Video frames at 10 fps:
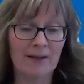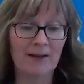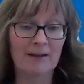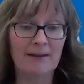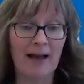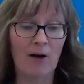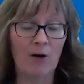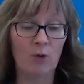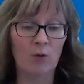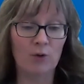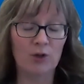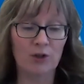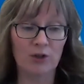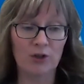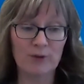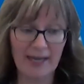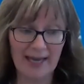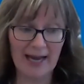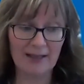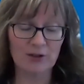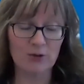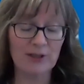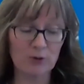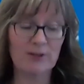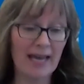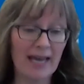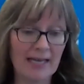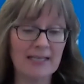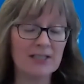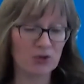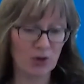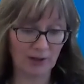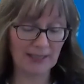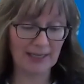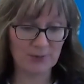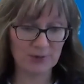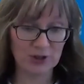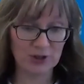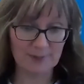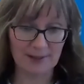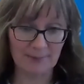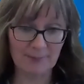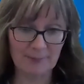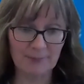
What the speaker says: Now, you can soil test for gypsum.